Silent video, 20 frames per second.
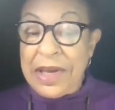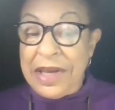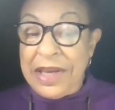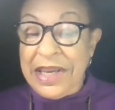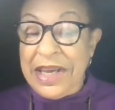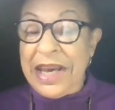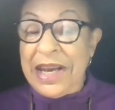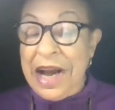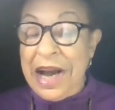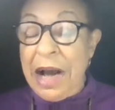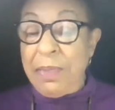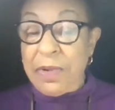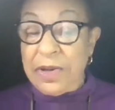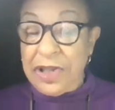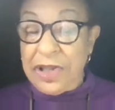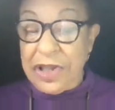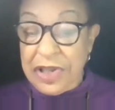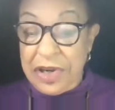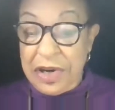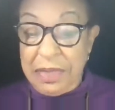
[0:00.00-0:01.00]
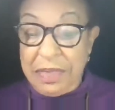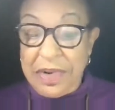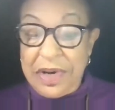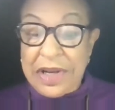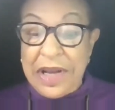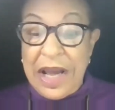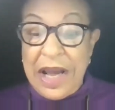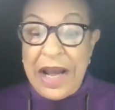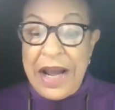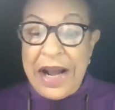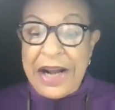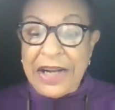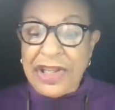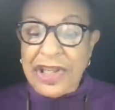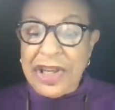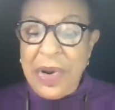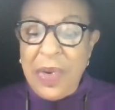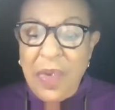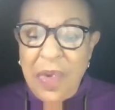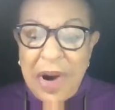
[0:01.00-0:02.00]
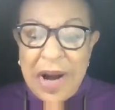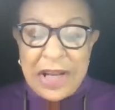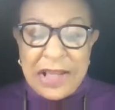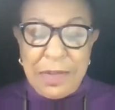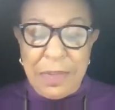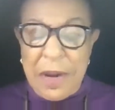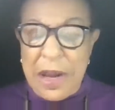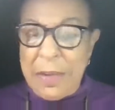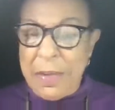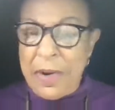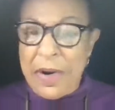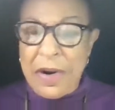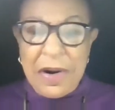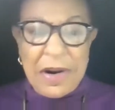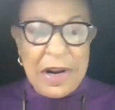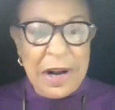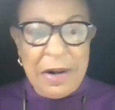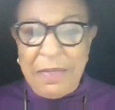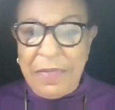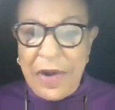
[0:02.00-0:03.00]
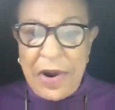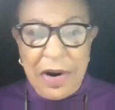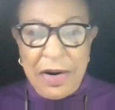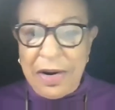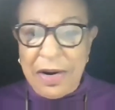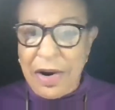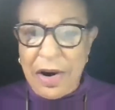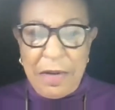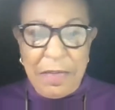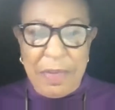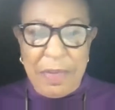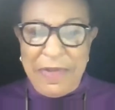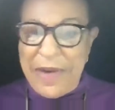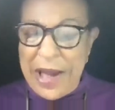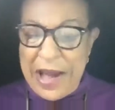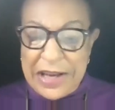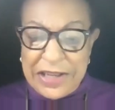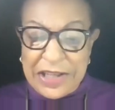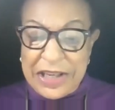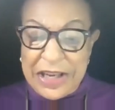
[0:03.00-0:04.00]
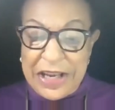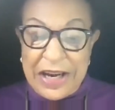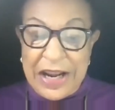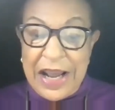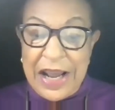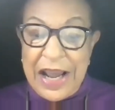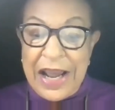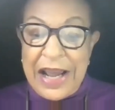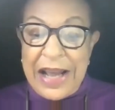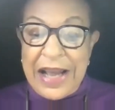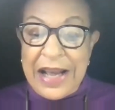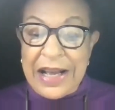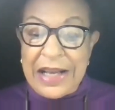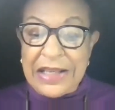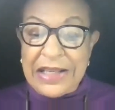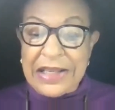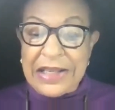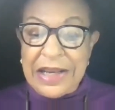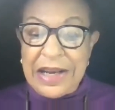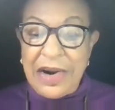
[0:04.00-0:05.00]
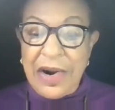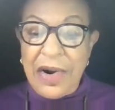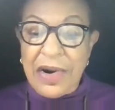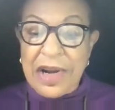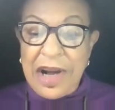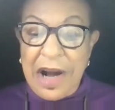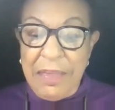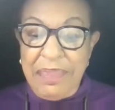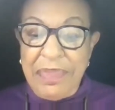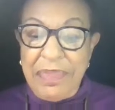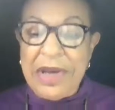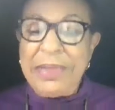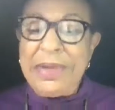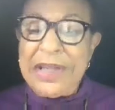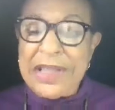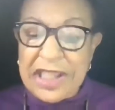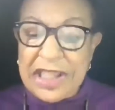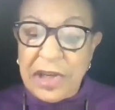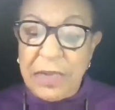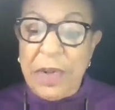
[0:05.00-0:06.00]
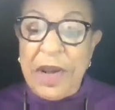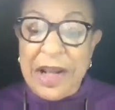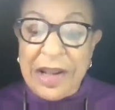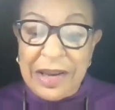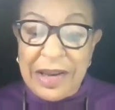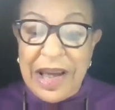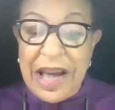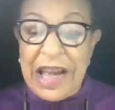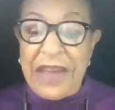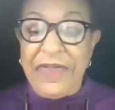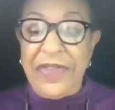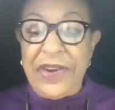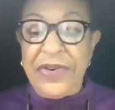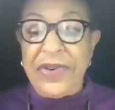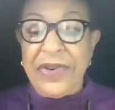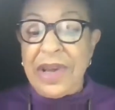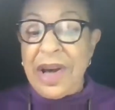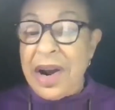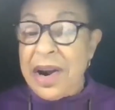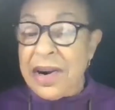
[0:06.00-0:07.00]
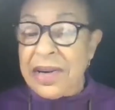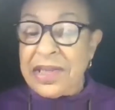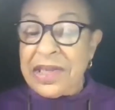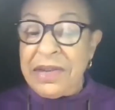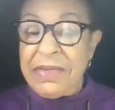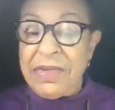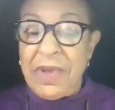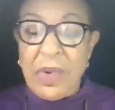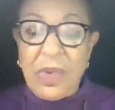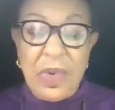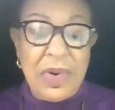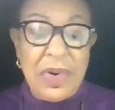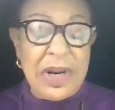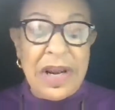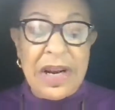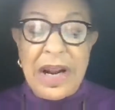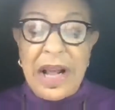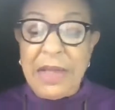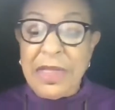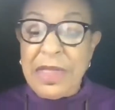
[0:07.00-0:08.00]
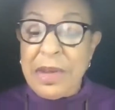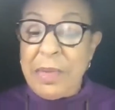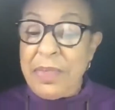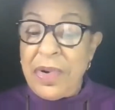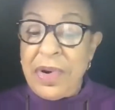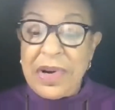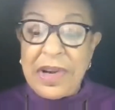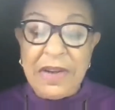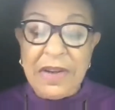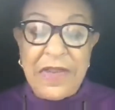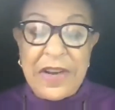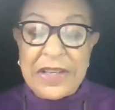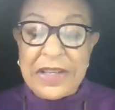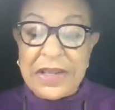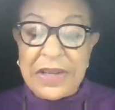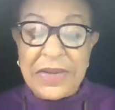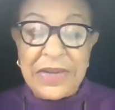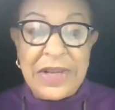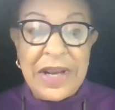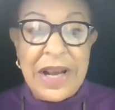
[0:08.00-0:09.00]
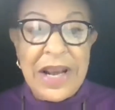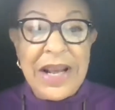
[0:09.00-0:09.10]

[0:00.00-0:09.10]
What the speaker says: Get Up, which is her book, and she wants people, her passion is her commitment to speak life into the hearts of the wounded and the broken vessels